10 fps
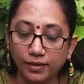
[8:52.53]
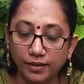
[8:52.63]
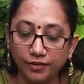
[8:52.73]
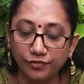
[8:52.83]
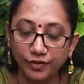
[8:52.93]

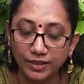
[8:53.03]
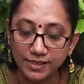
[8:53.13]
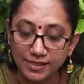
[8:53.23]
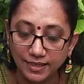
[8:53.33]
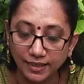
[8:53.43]
if it
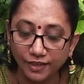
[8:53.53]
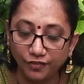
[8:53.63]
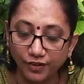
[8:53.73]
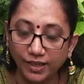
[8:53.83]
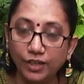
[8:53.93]
is little
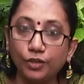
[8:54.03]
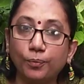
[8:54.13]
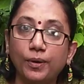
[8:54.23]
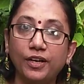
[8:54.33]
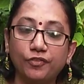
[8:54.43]
difficult to
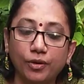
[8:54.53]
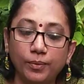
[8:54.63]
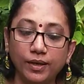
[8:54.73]
pull it from